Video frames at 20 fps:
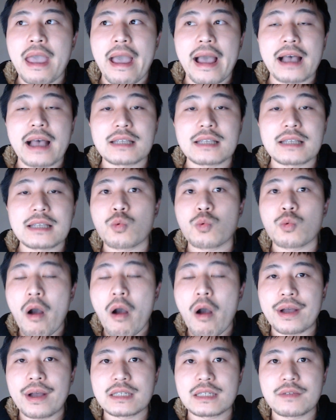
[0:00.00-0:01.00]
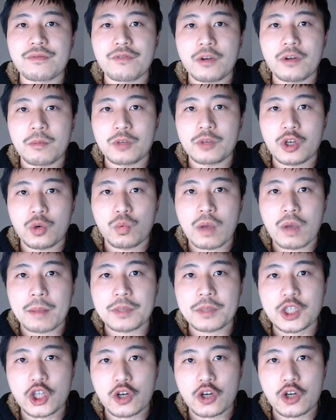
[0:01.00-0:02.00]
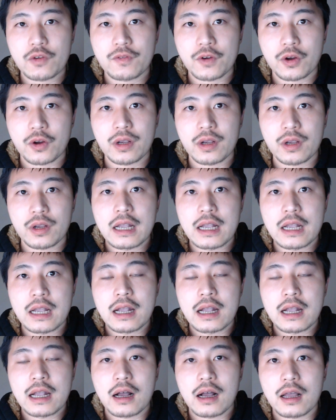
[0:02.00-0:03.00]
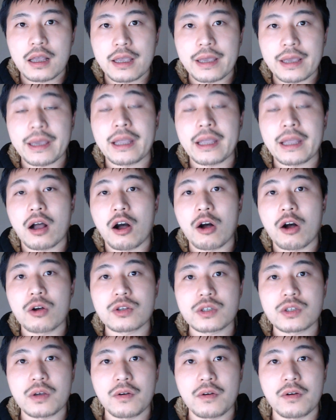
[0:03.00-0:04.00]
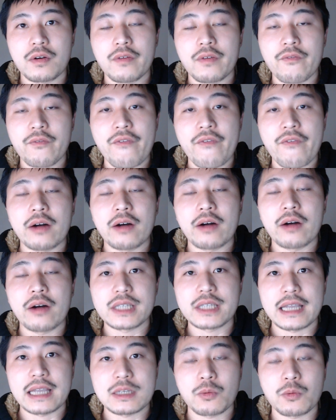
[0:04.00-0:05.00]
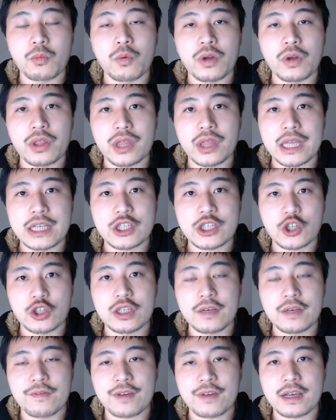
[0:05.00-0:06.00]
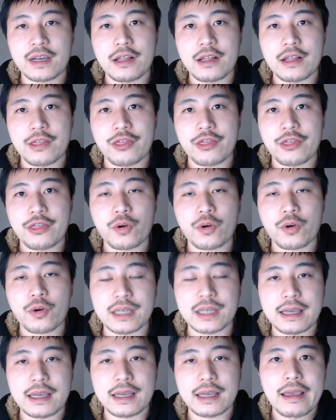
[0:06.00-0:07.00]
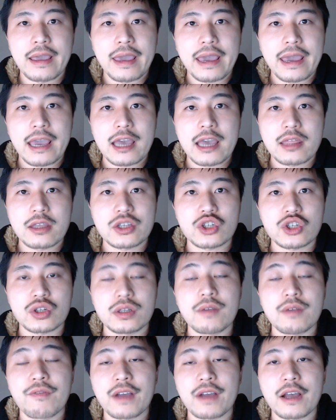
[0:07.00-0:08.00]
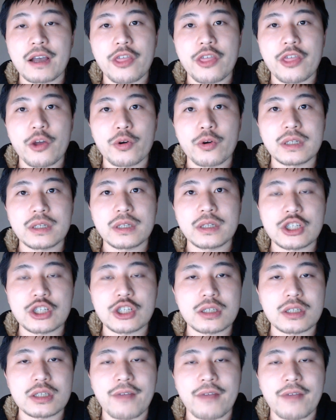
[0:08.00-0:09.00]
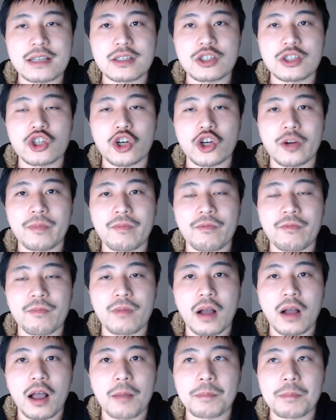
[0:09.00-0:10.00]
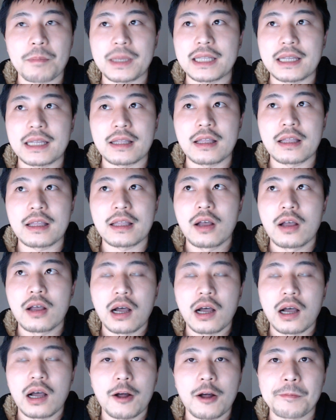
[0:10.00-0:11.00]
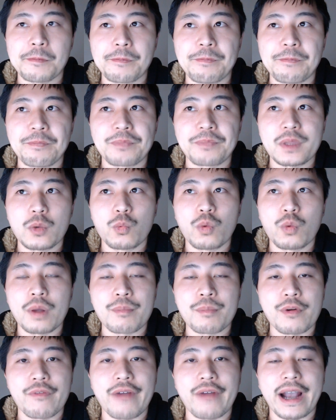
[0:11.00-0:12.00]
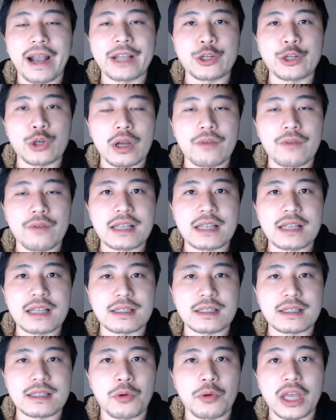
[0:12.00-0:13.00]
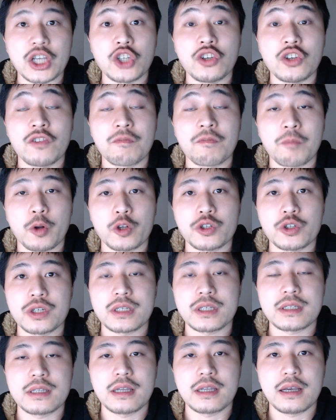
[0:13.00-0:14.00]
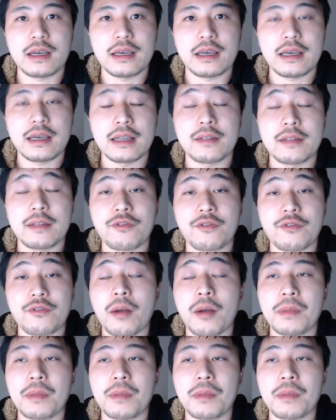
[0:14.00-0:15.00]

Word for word: as well as from your web server uh, it also validates with the certificate authority and the certificate authority is just a faster term um, meaning um, what provider of SSL that you purchased it from.